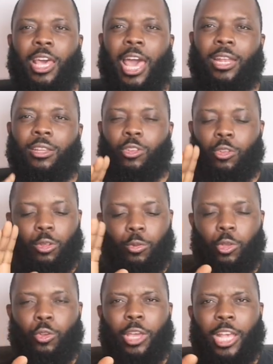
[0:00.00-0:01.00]
And
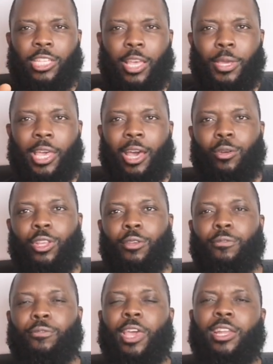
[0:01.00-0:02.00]
you guys hear me out.
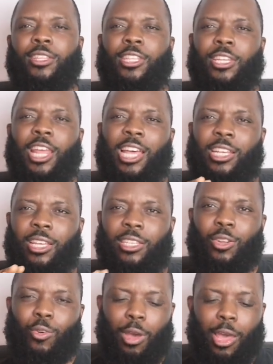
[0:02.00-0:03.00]
If anything I
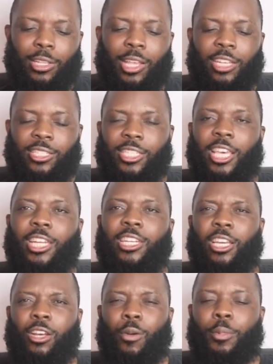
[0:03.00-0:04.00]
said in
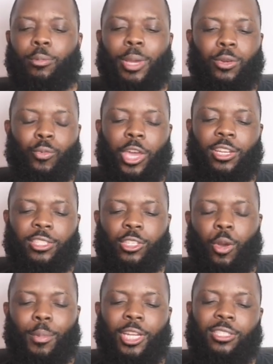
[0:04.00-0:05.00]
the comment. By the way, this
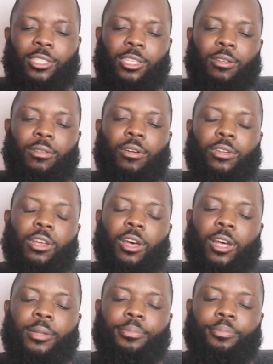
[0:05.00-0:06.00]
comment is still on
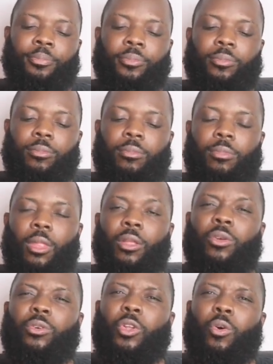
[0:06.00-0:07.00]
our
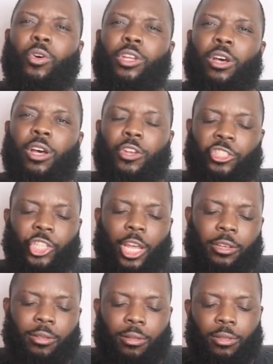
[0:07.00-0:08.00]
on our
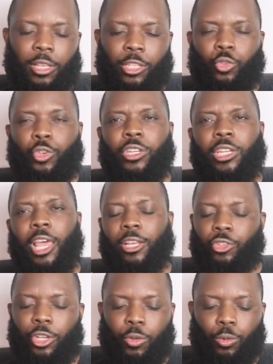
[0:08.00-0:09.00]
channel, so you can
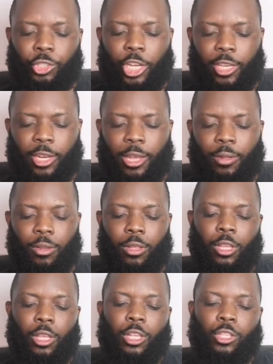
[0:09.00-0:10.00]
actually go check it
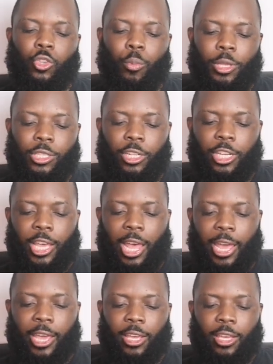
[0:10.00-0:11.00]
out. So basically,
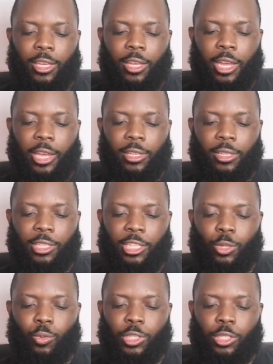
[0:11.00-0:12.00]

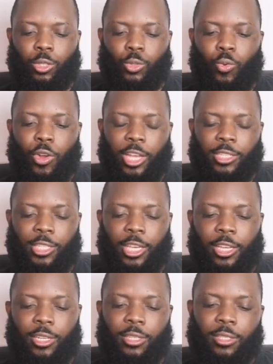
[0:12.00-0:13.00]
this is what I
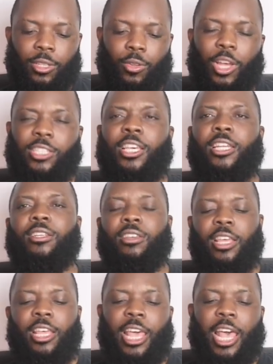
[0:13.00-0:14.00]
said. I said,
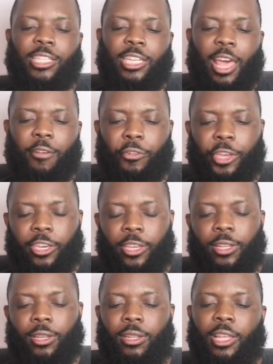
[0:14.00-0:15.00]
as an
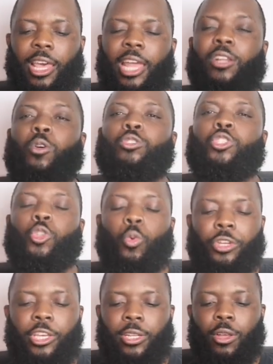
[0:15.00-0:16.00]
African and
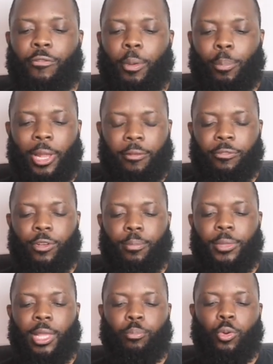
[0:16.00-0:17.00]
custodian of a
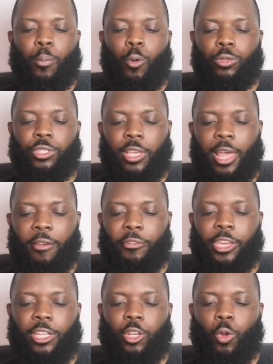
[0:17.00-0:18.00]
platform that promotes
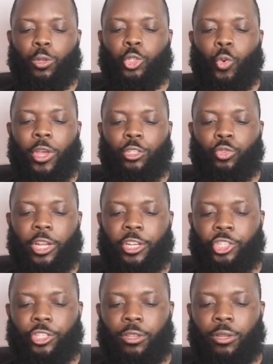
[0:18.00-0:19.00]
African culture and
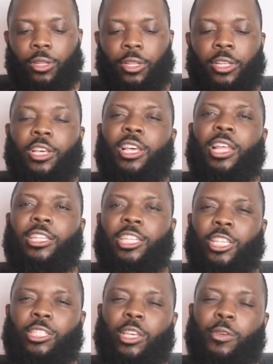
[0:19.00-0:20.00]
tradition.
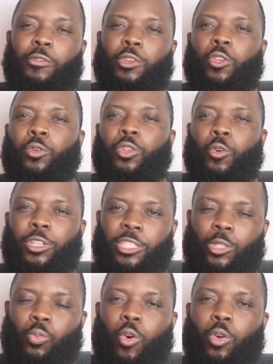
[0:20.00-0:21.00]
This is, if you don't know, this
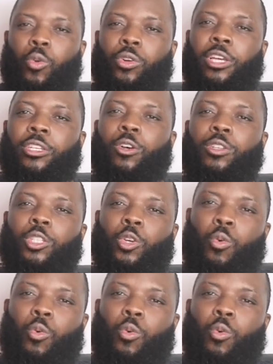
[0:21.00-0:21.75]
is what Goka does.